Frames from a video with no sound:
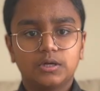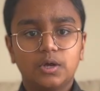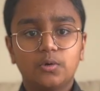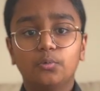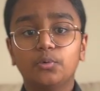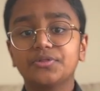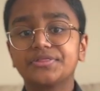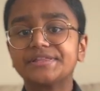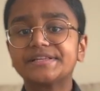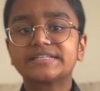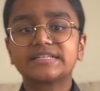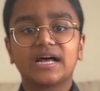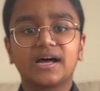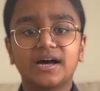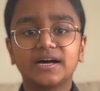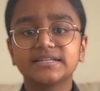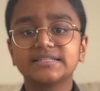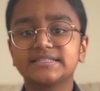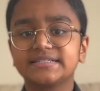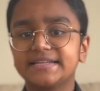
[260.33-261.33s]
With this
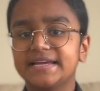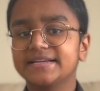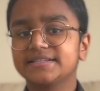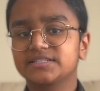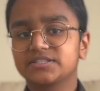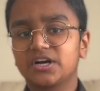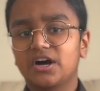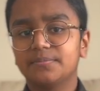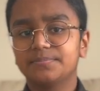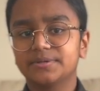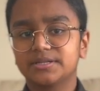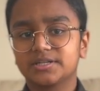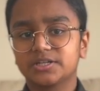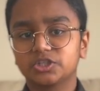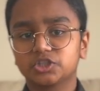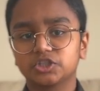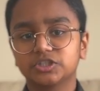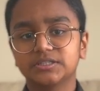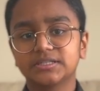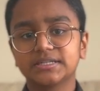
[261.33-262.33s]
high-stakes
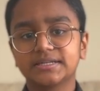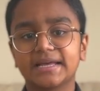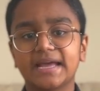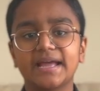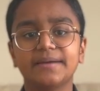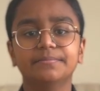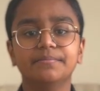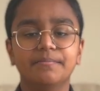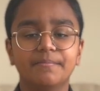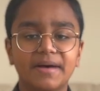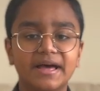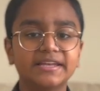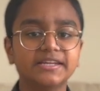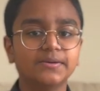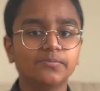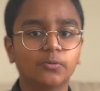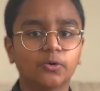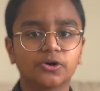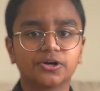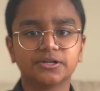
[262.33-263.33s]
competition came many
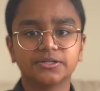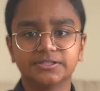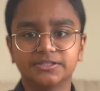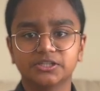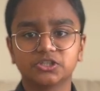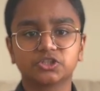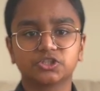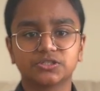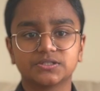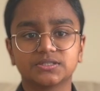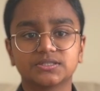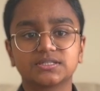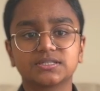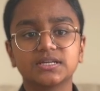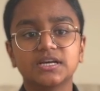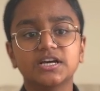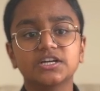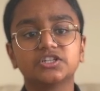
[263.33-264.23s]
more additions